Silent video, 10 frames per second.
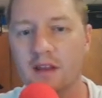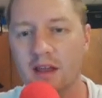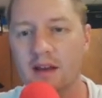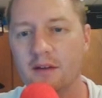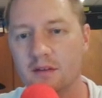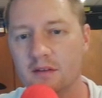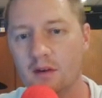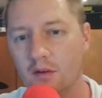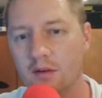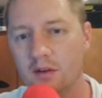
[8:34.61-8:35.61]
Again, a
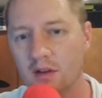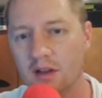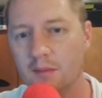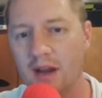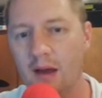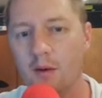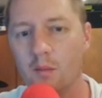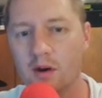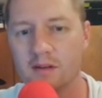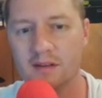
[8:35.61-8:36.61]
little bit how it
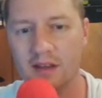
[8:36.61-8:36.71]
works.